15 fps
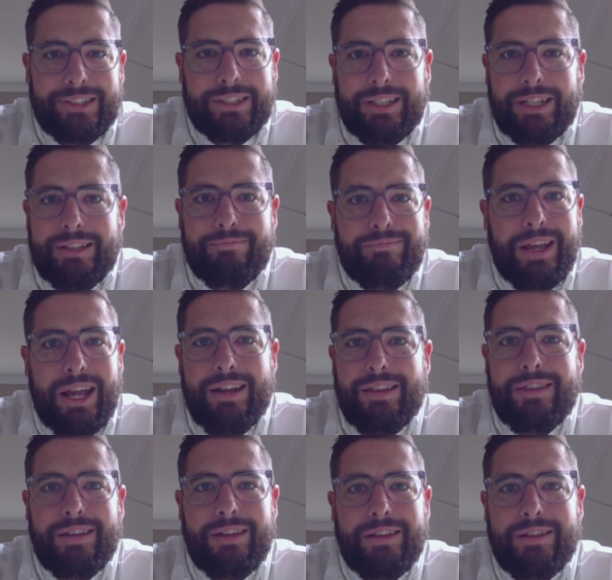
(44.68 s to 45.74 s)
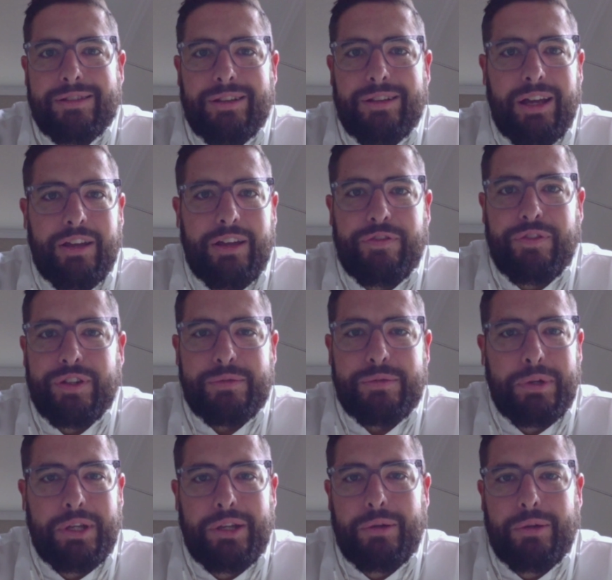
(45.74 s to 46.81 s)
like anything in this life, it's
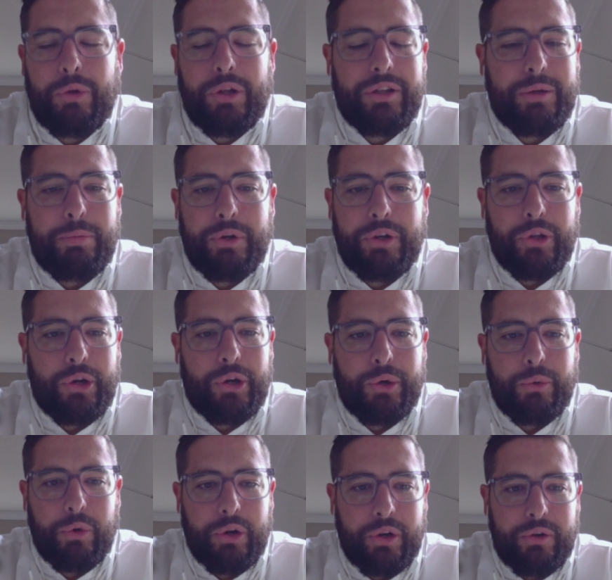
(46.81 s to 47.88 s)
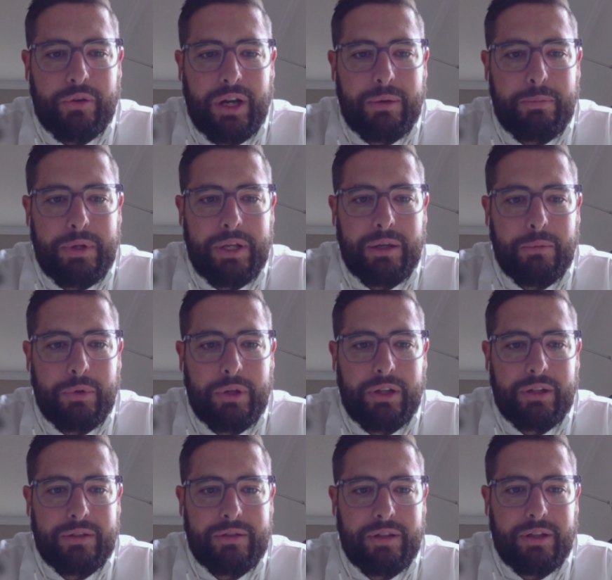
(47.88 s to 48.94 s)
being willing to put in the hard work, right? Being
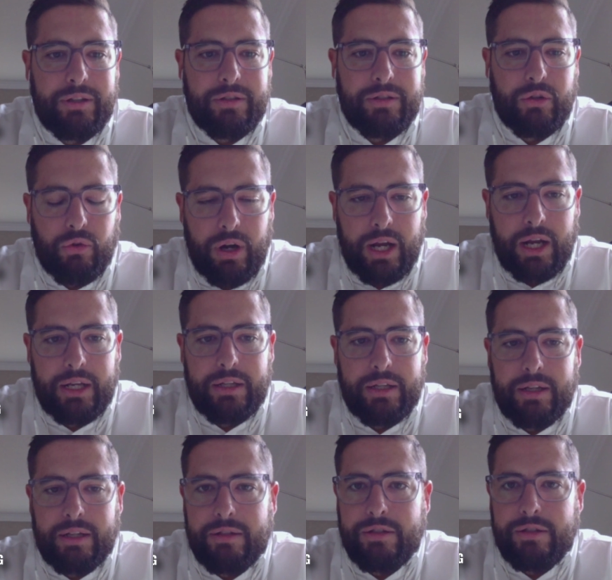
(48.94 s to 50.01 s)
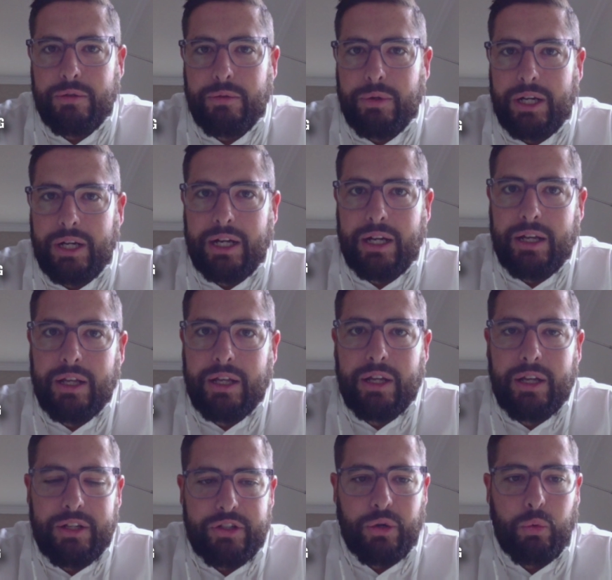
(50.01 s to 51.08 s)
willing to grind and to
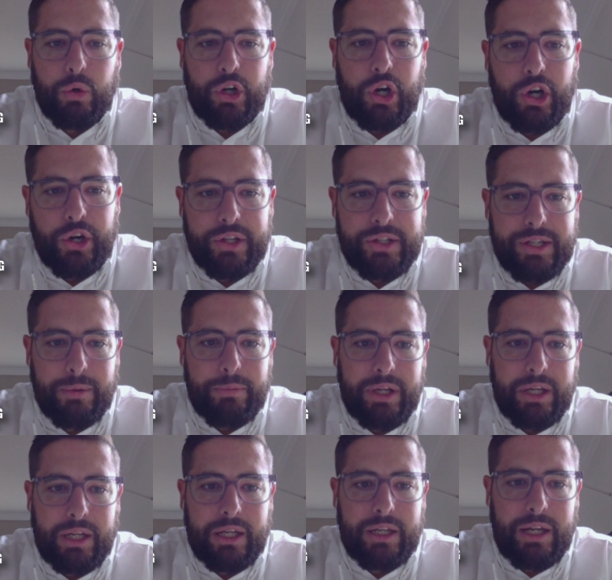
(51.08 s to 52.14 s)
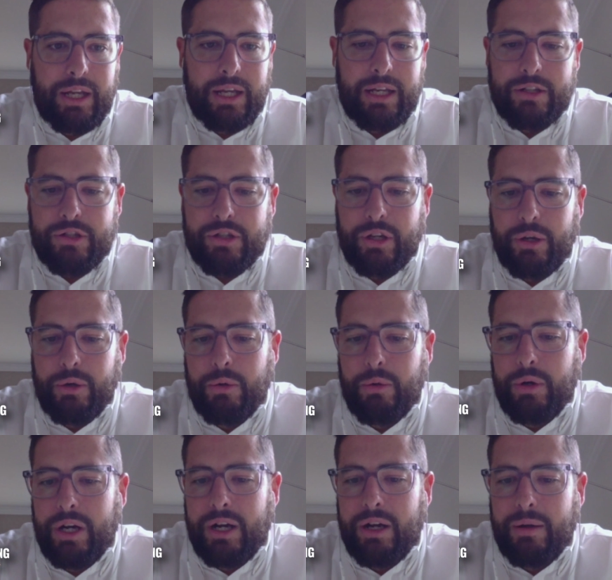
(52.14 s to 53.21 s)
work hard at something. And
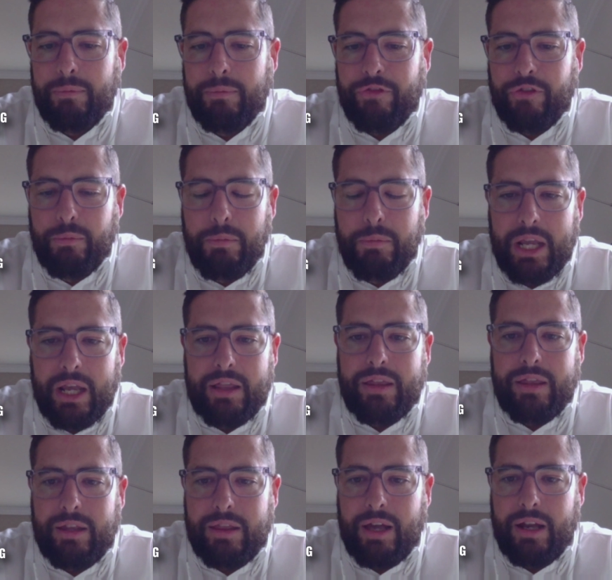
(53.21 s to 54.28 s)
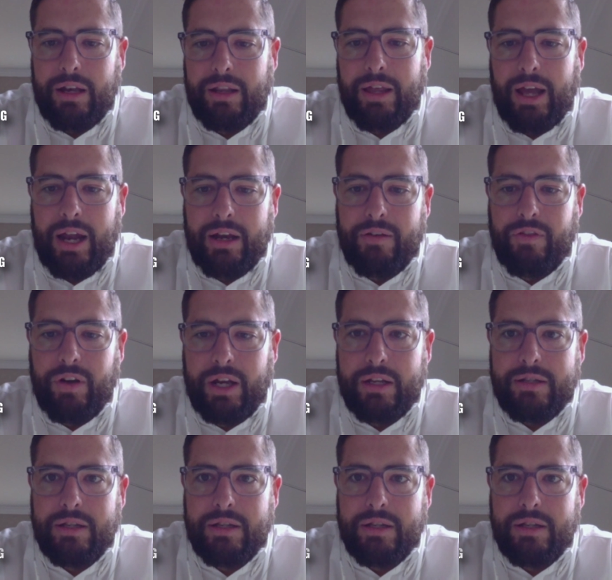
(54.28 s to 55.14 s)
so for me, I think that that advice